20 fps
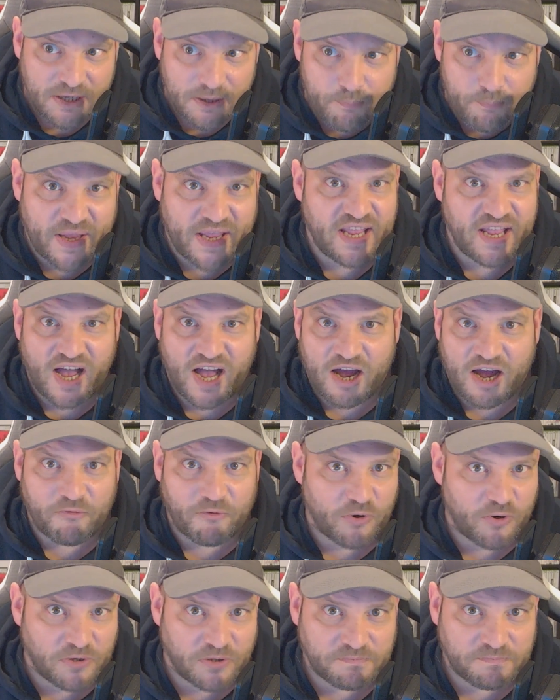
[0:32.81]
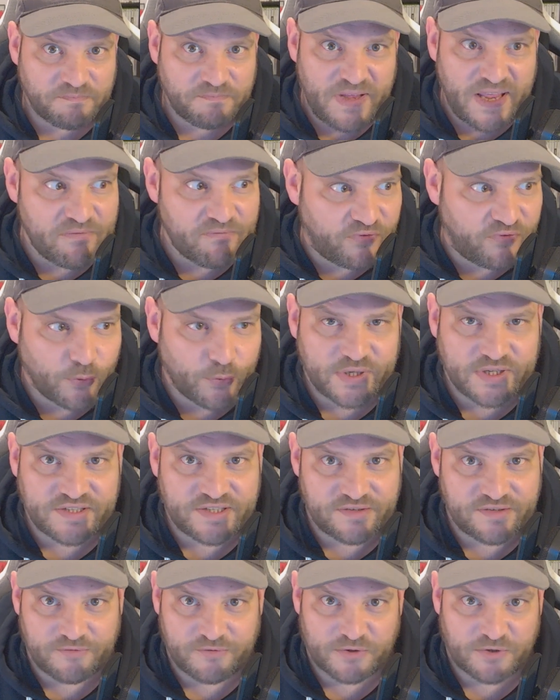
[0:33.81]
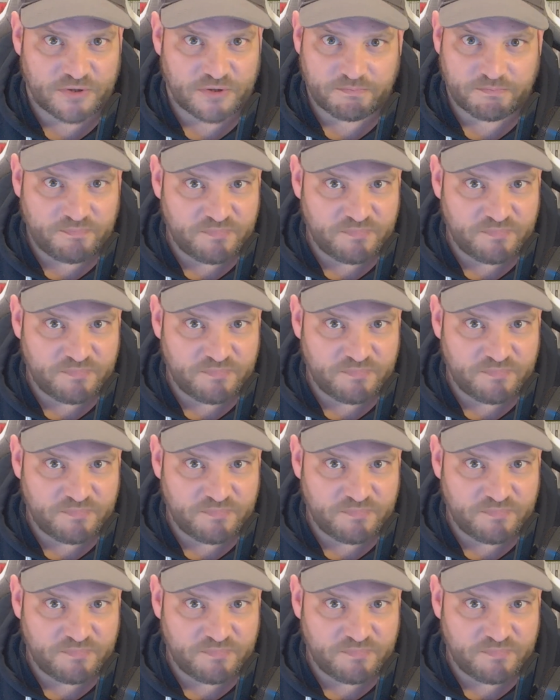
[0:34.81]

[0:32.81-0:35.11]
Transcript: PR or influencer or